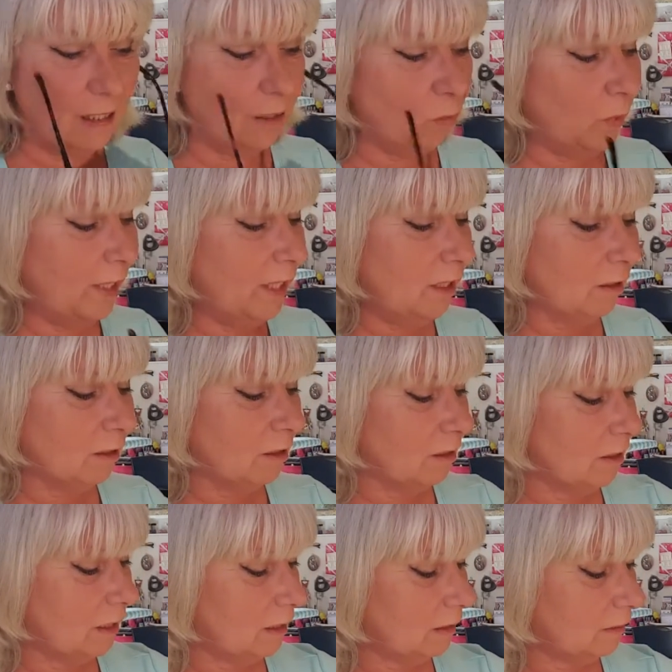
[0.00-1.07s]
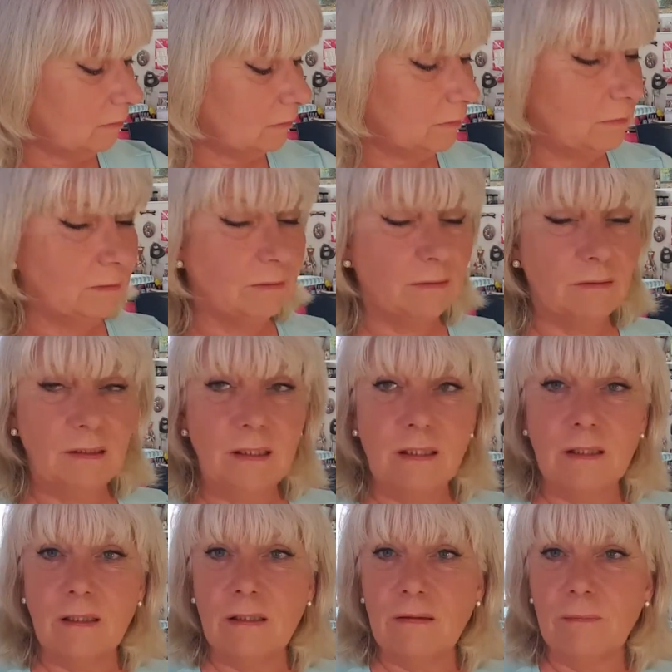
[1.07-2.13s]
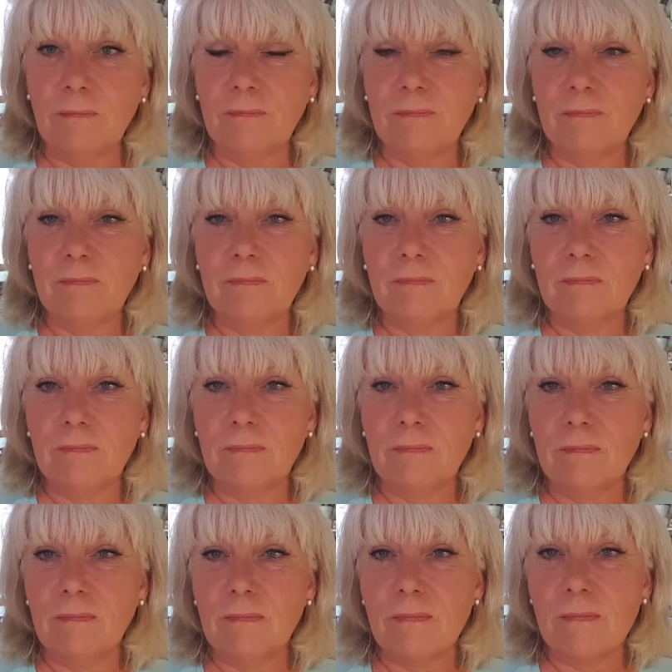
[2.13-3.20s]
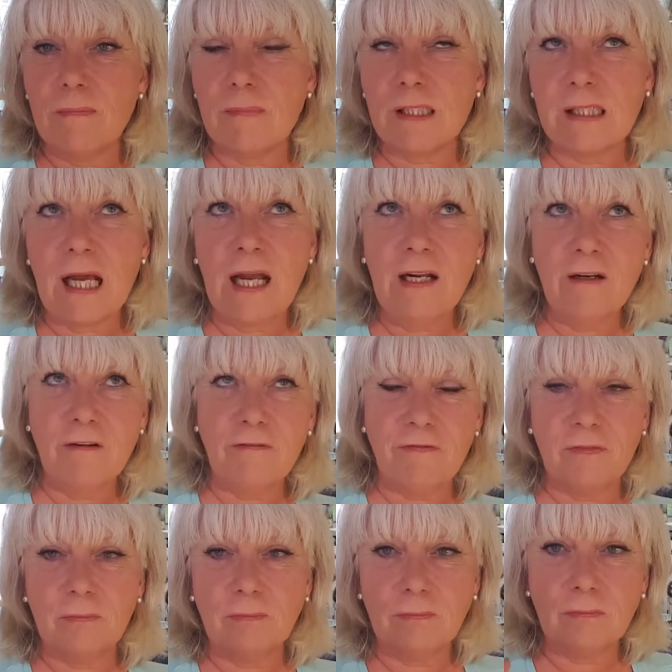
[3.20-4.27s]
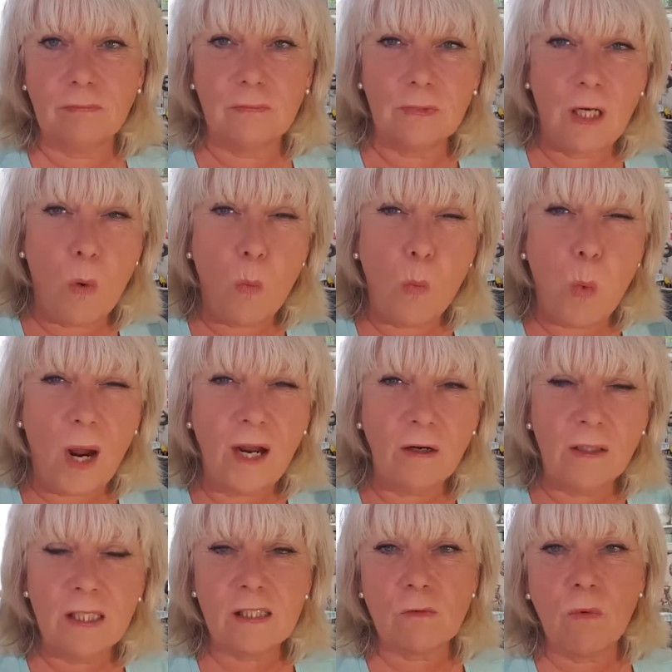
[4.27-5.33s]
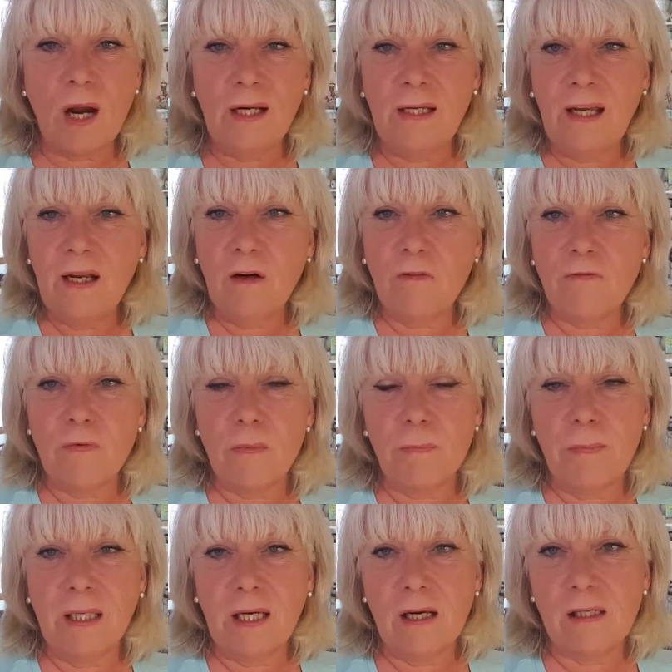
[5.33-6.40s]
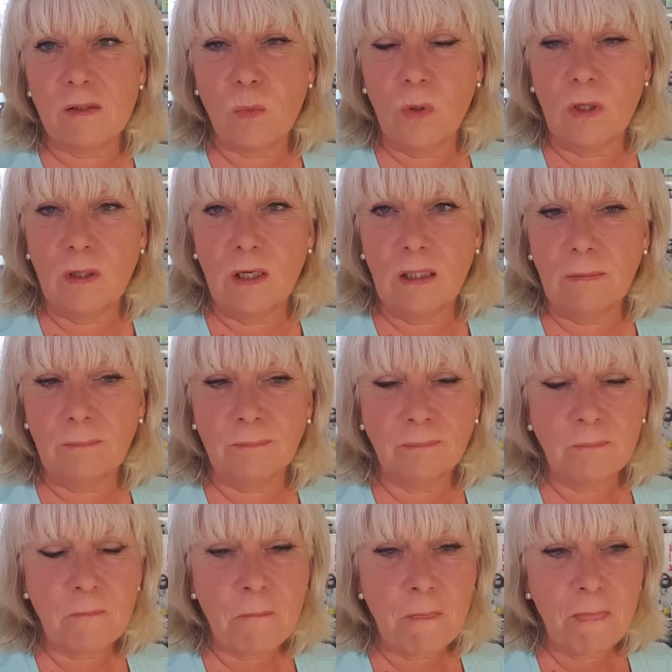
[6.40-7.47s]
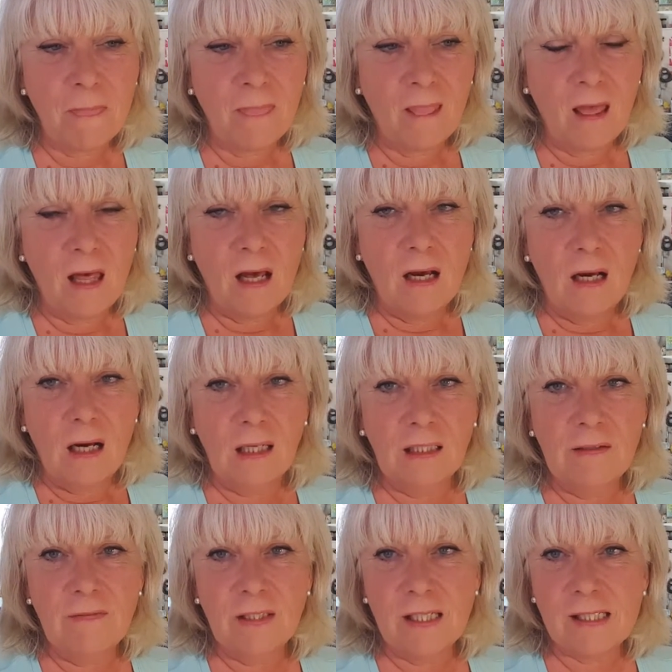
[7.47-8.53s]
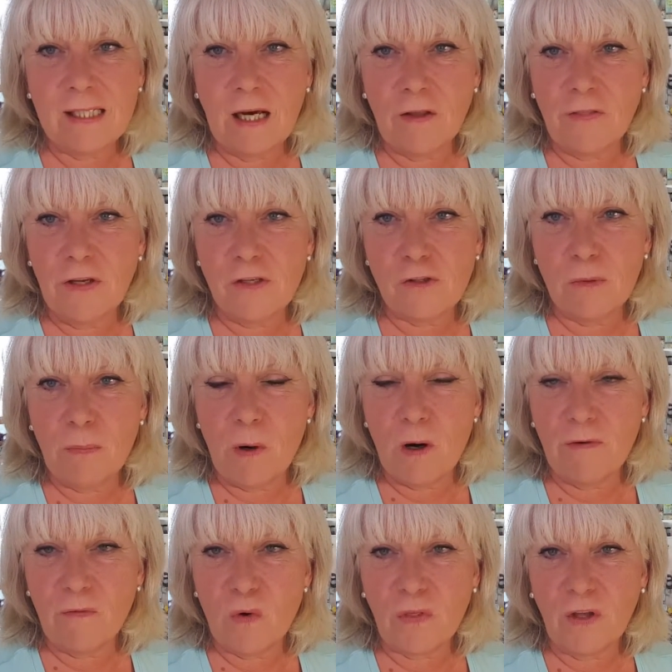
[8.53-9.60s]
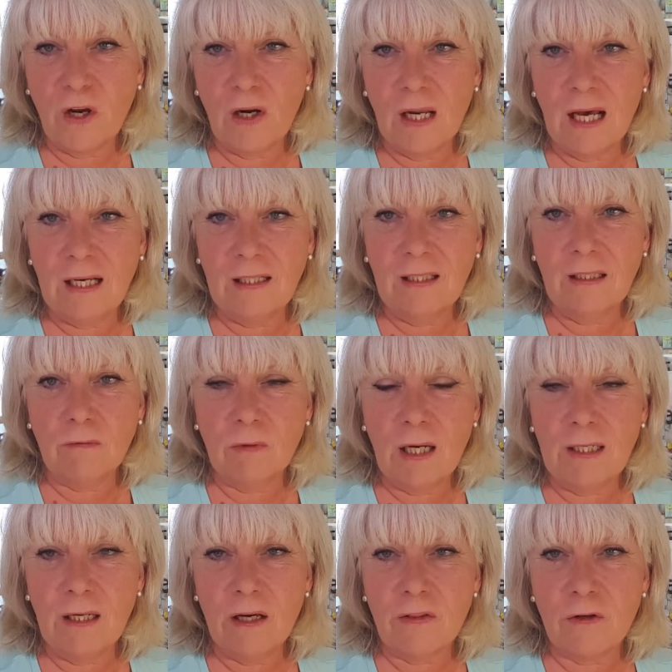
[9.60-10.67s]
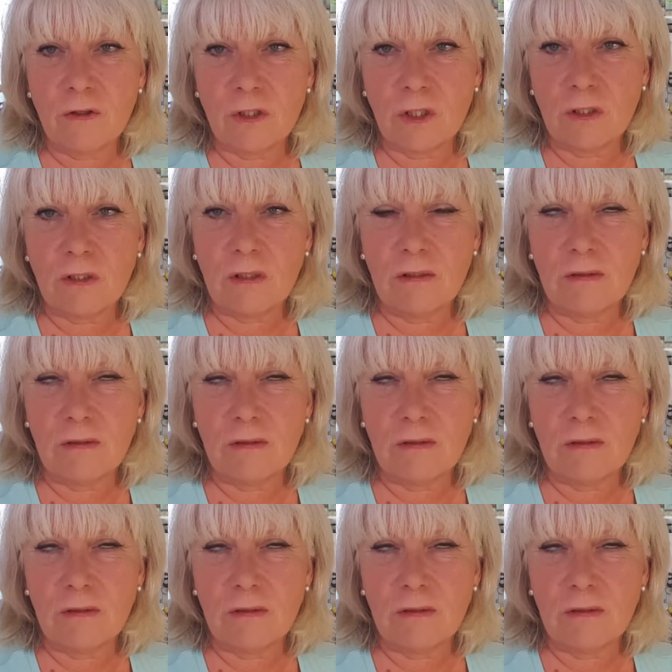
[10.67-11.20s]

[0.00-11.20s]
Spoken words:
we are in a state of awareness right now because we're, I live in the southeastern part of North Carolina, and right now there's a